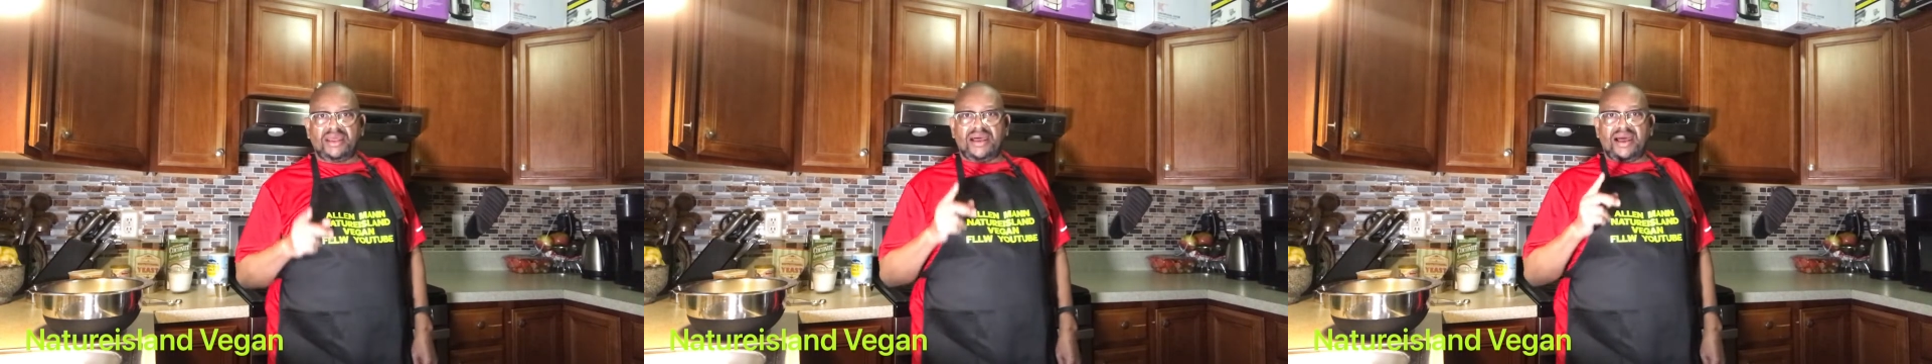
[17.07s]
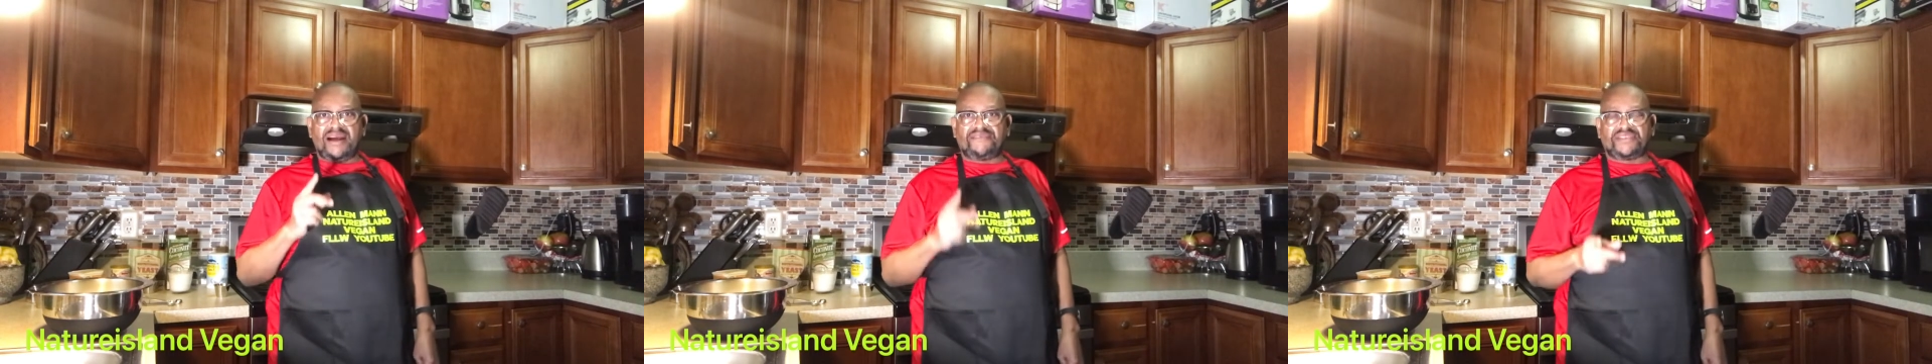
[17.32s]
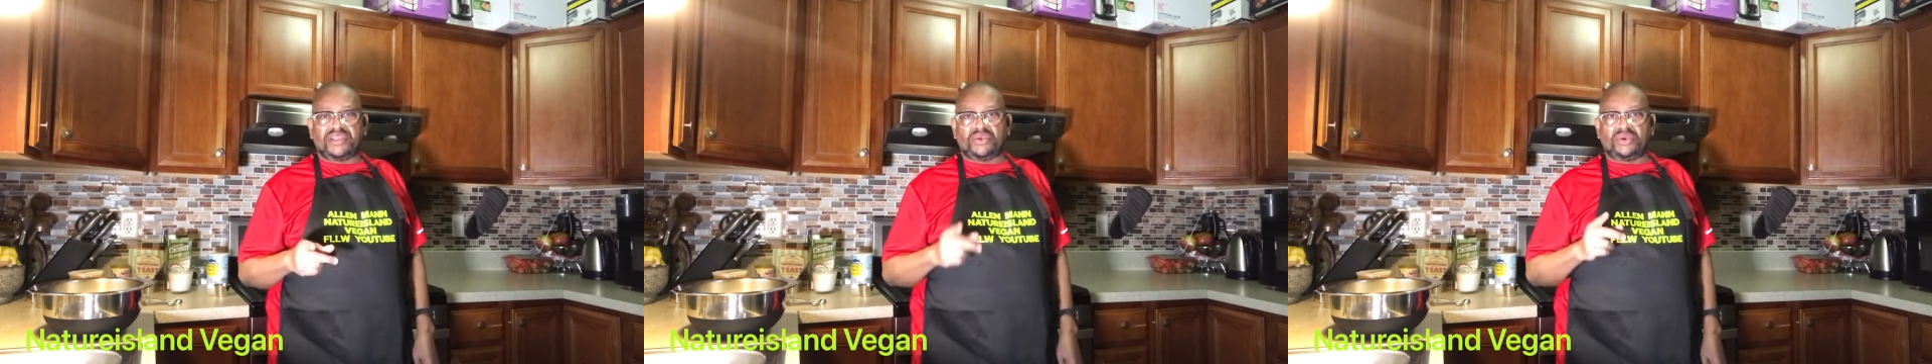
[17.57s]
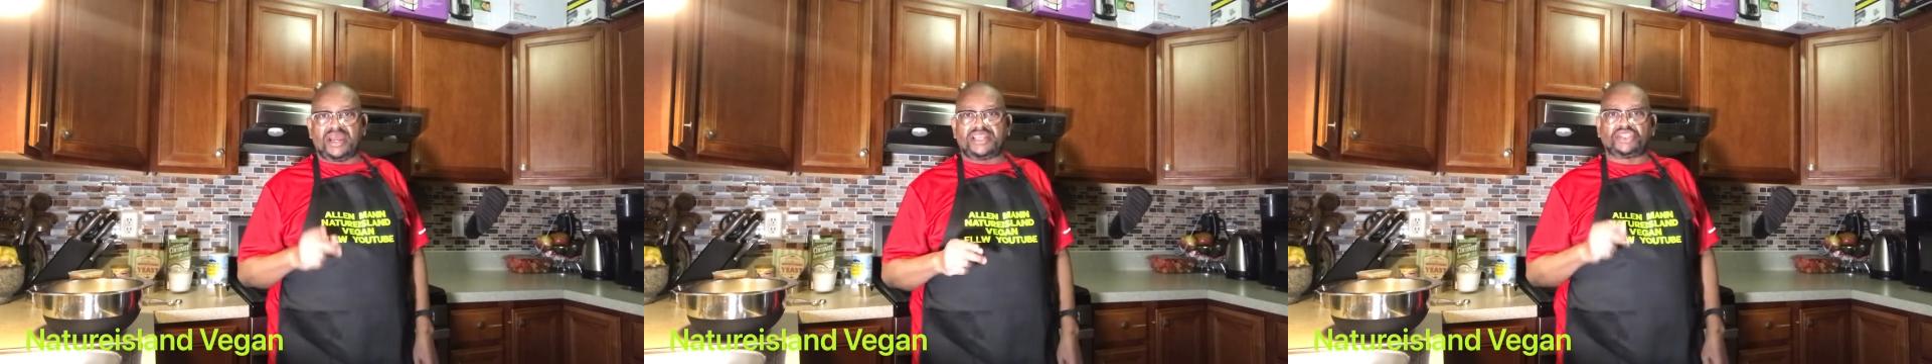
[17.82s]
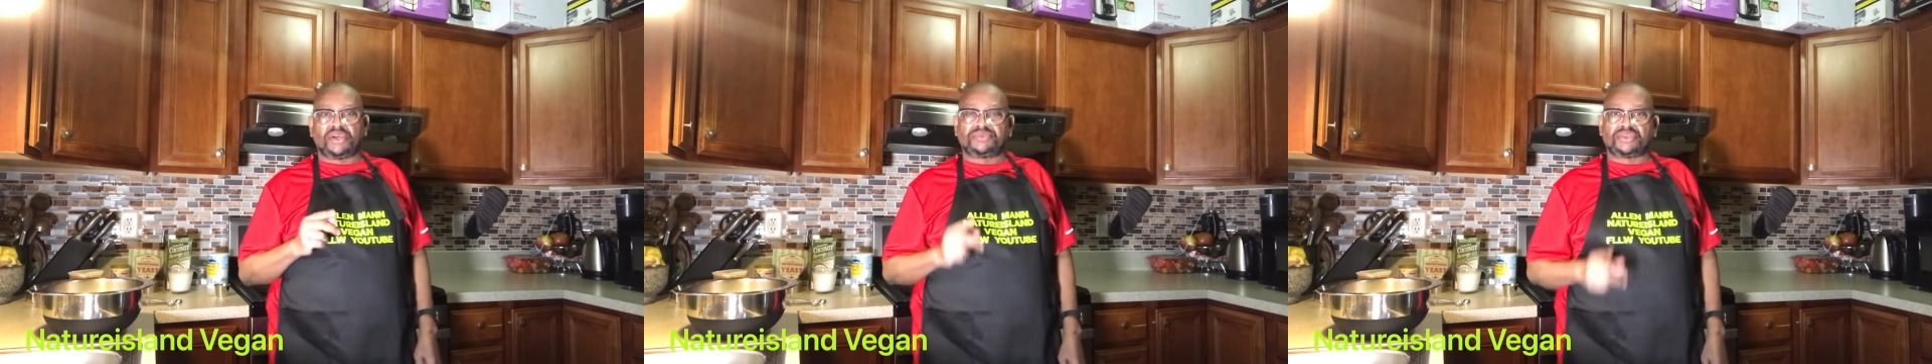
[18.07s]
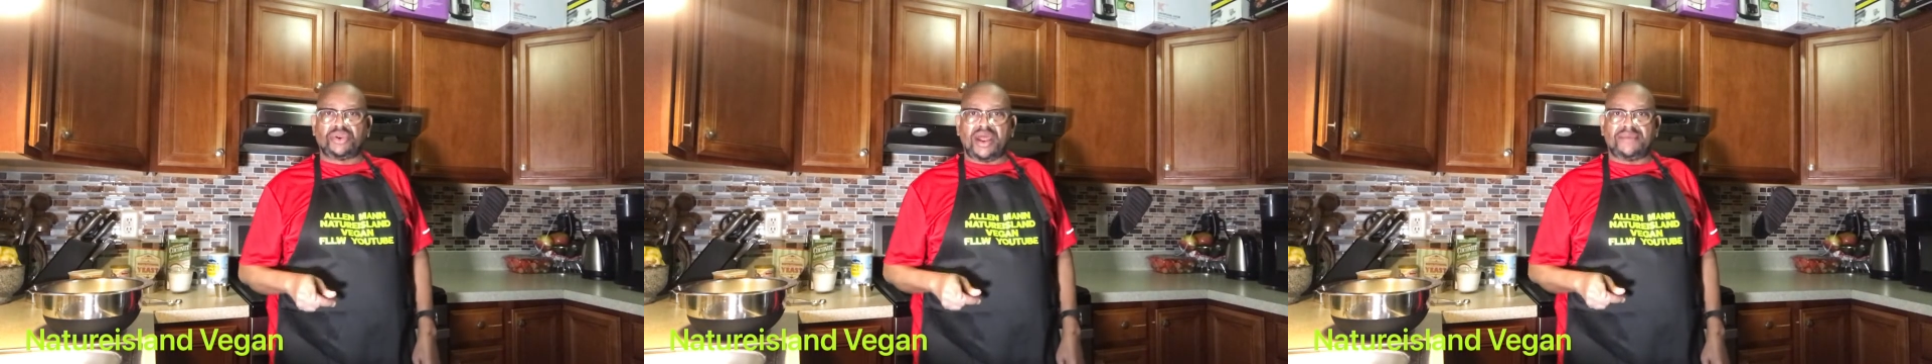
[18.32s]
after you guys
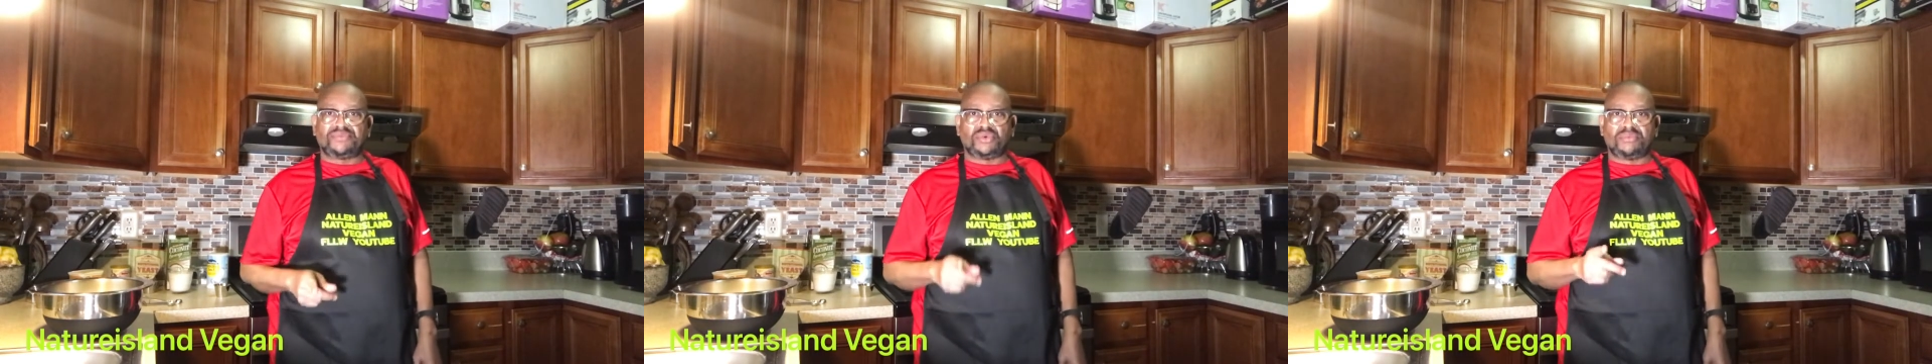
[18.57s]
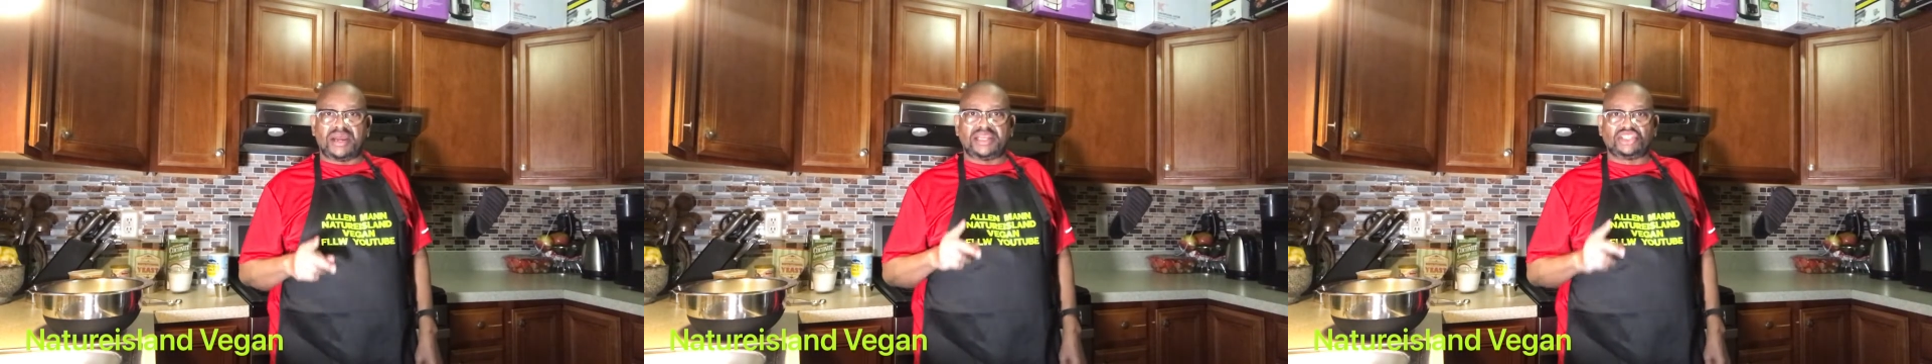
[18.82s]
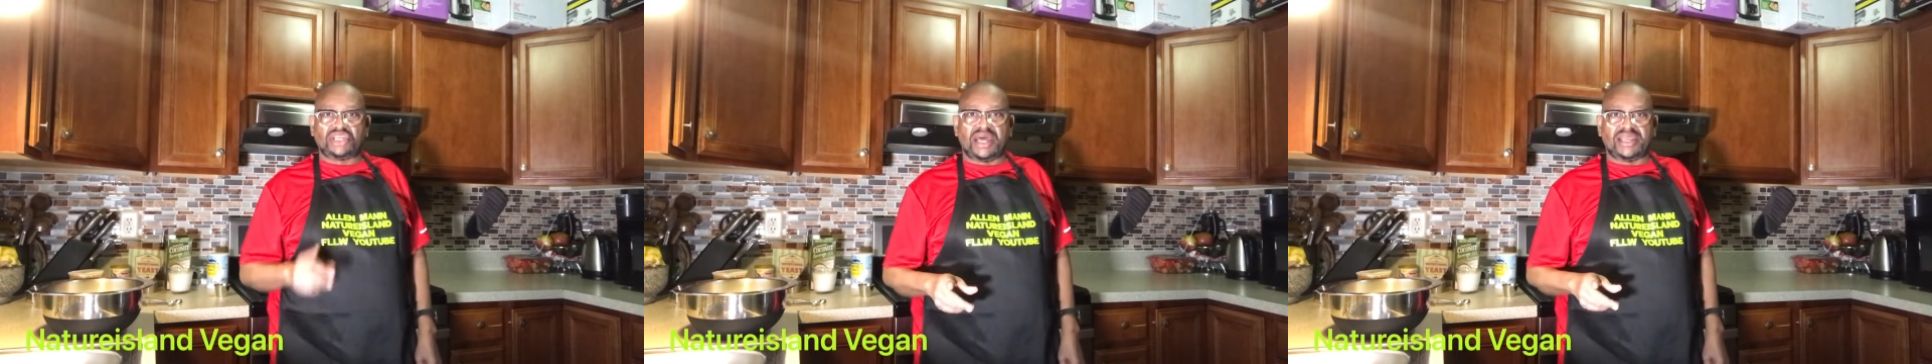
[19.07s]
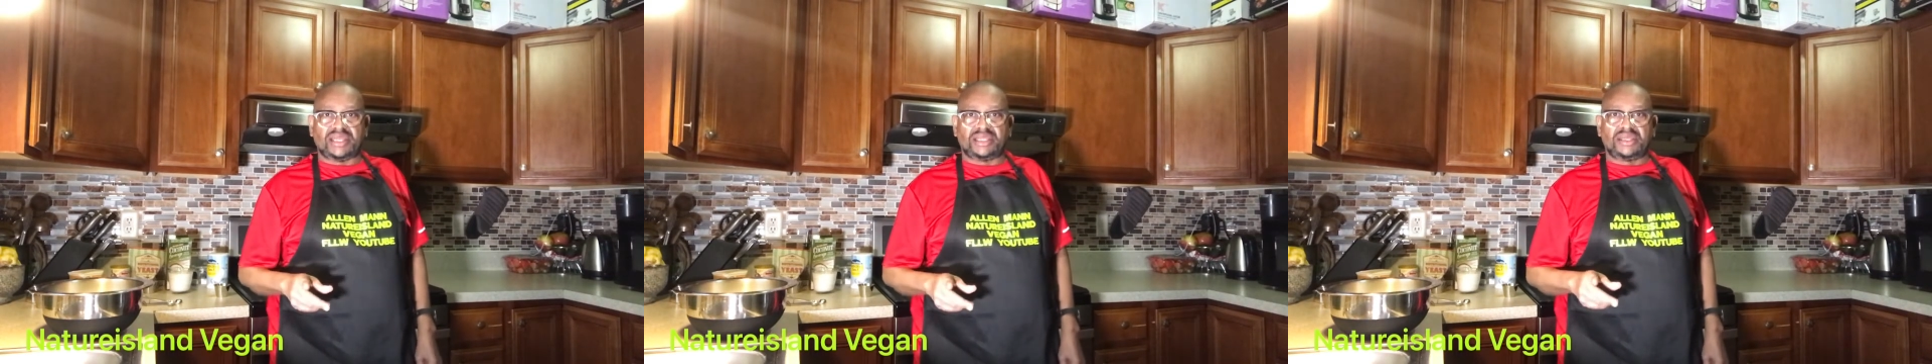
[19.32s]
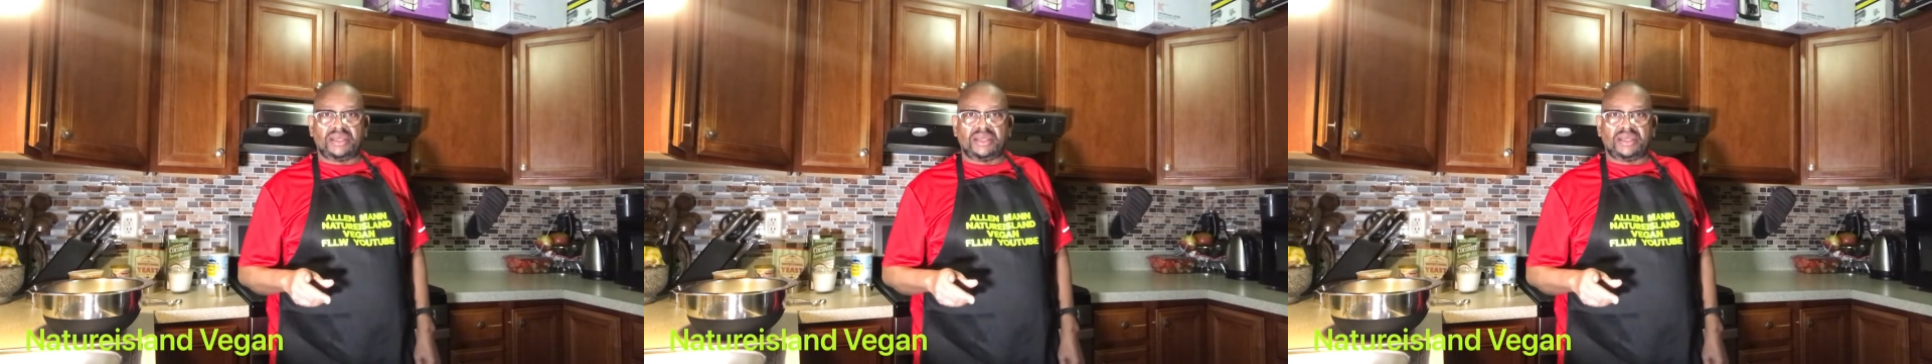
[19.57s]
subscribe to my channel.